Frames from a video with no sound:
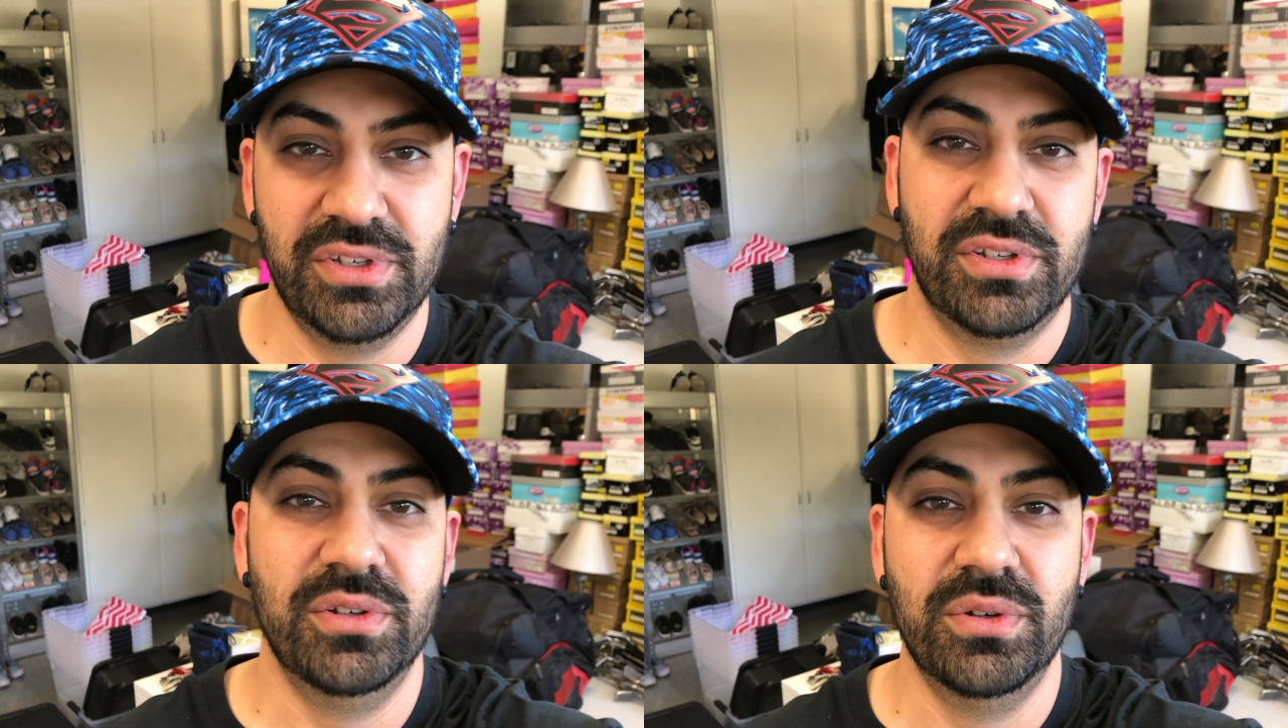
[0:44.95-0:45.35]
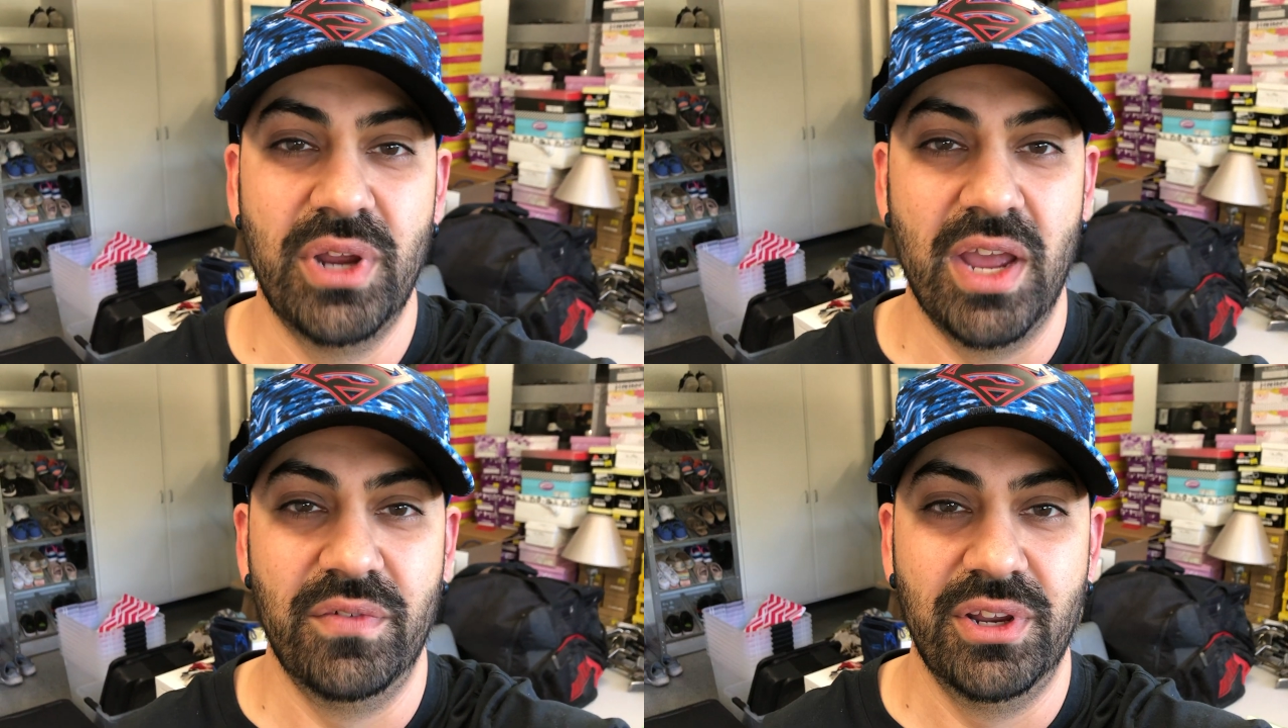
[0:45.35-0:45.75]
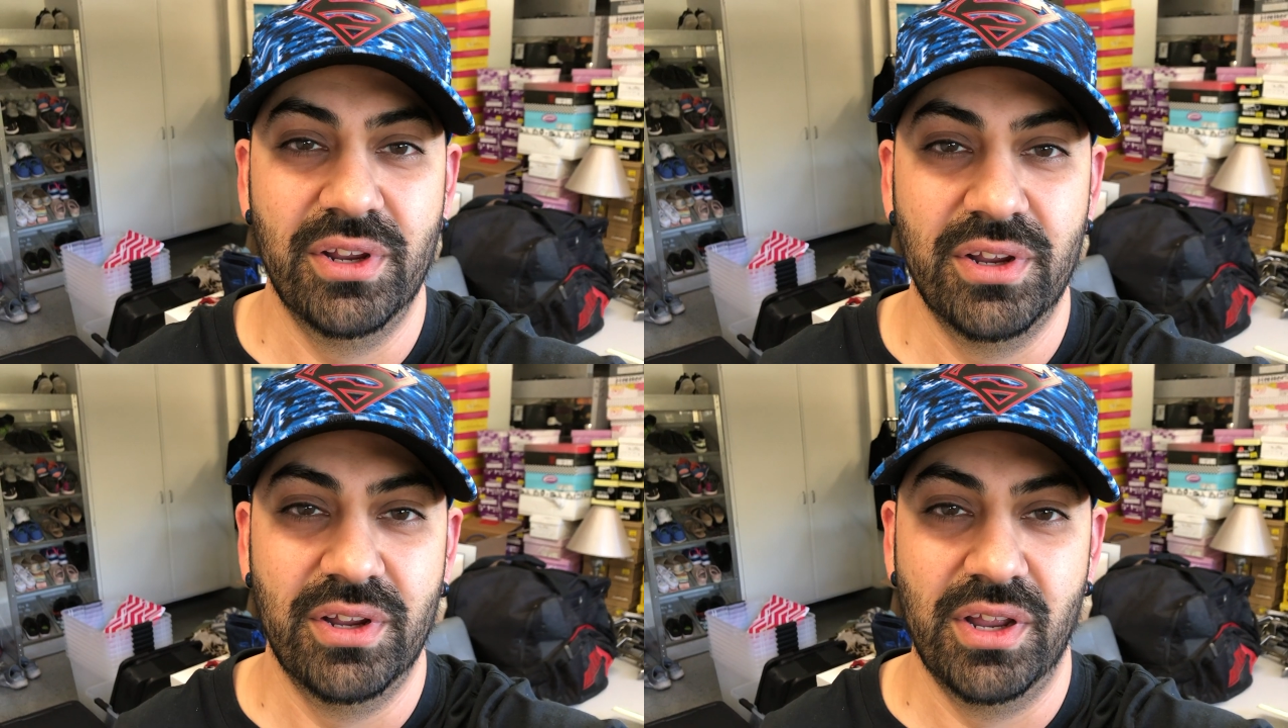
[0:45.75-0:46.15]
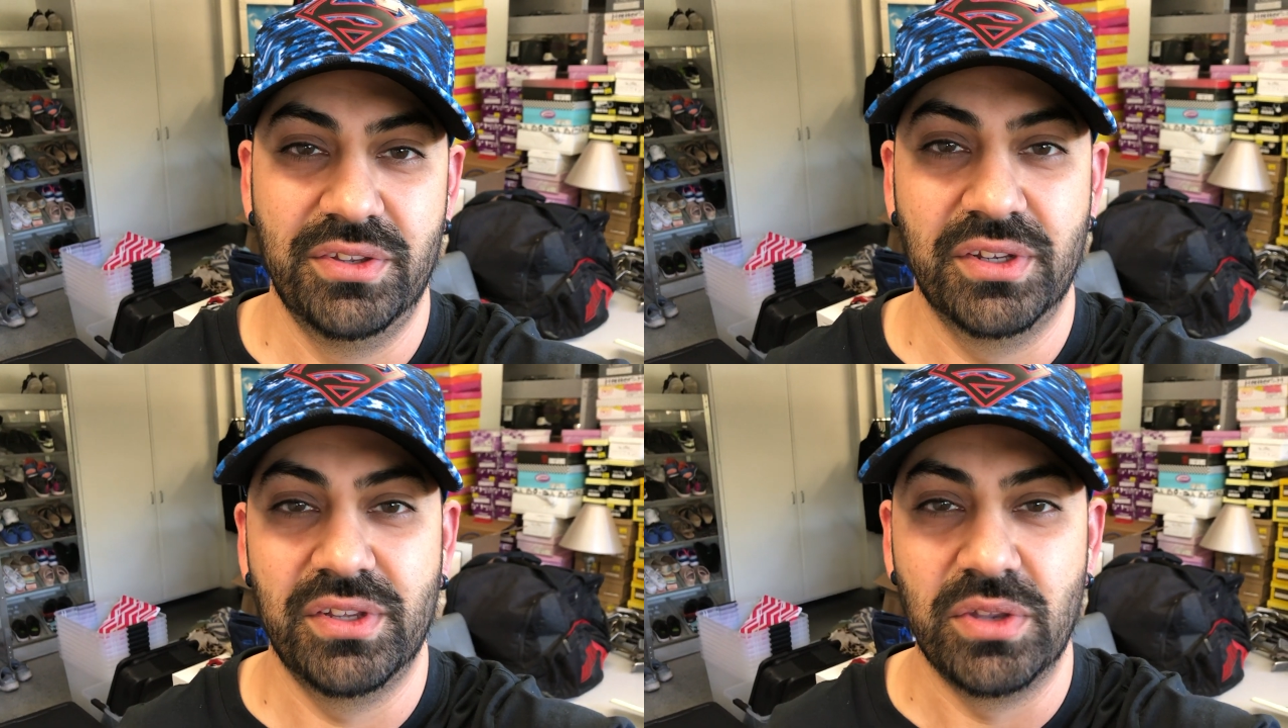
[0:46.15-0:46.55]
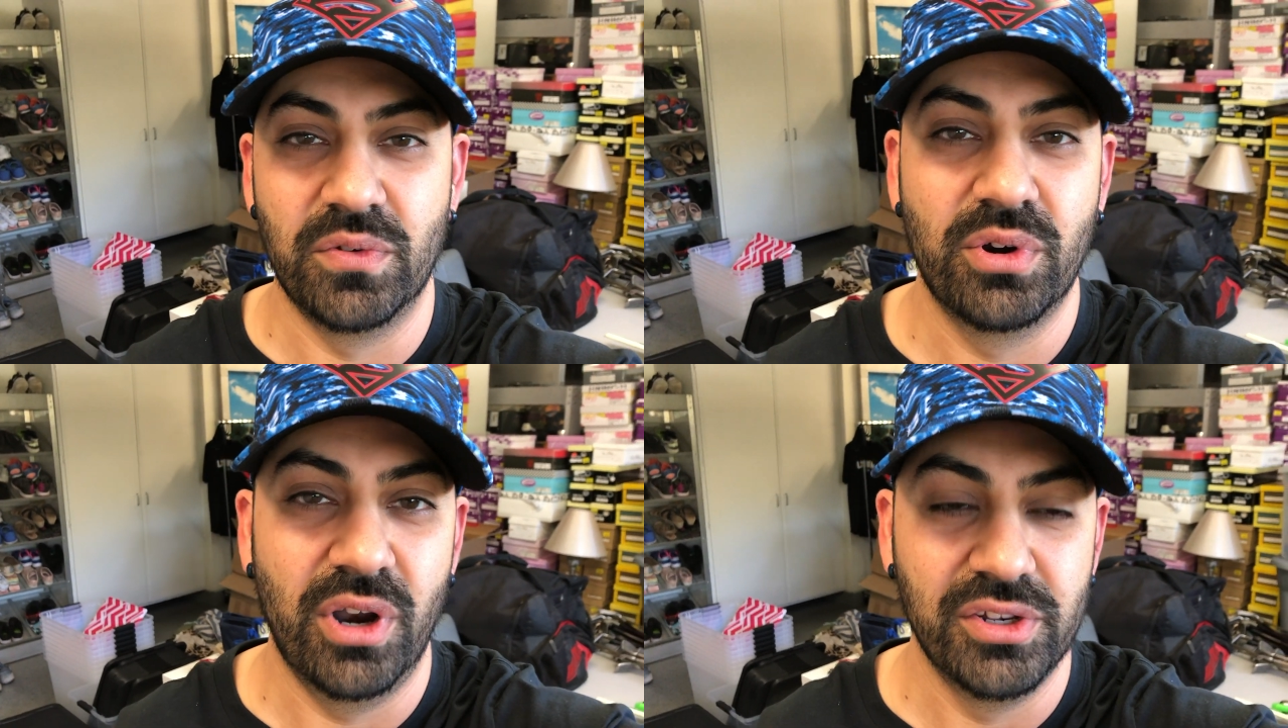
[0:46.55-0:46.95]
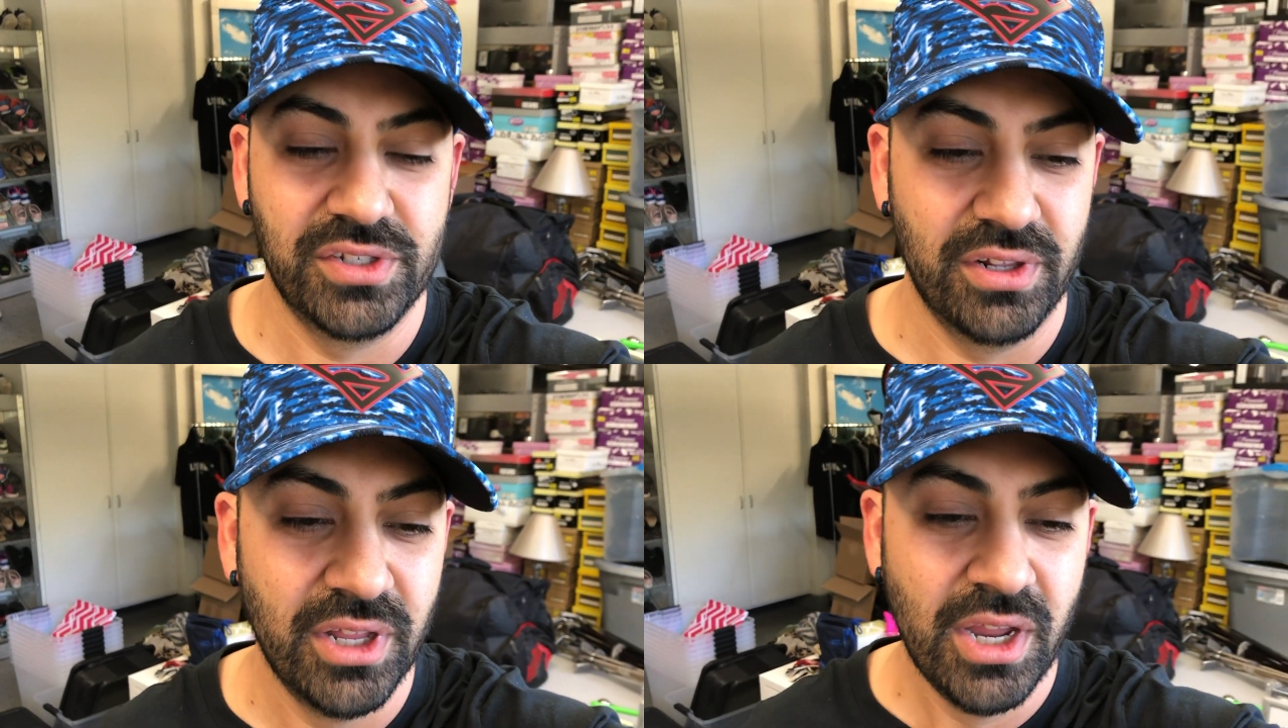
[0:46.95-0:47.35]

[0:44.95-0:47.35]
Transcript: to having a successful garage sale.